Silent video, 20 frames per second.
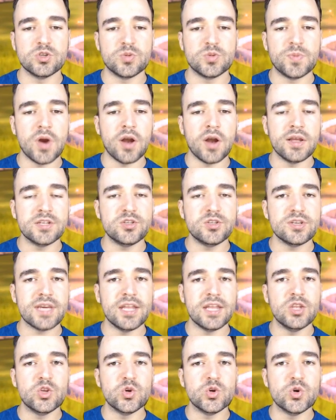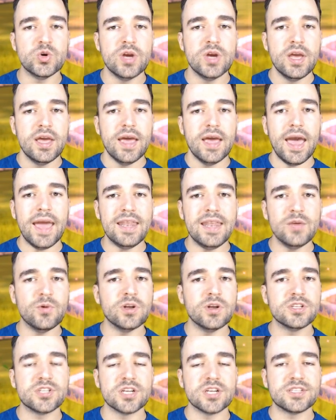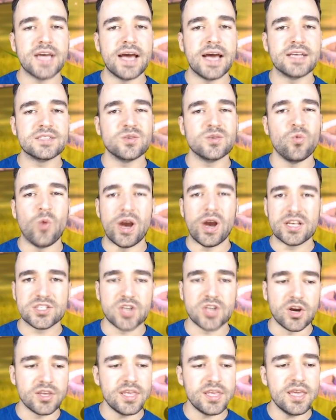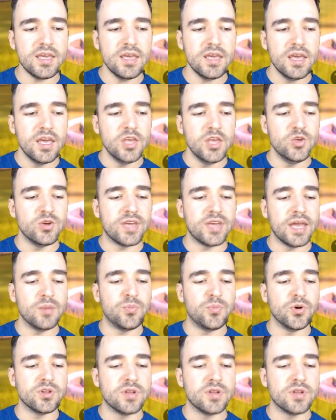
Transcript: To be honest, you can do anyone such as Wai Songyi. You can put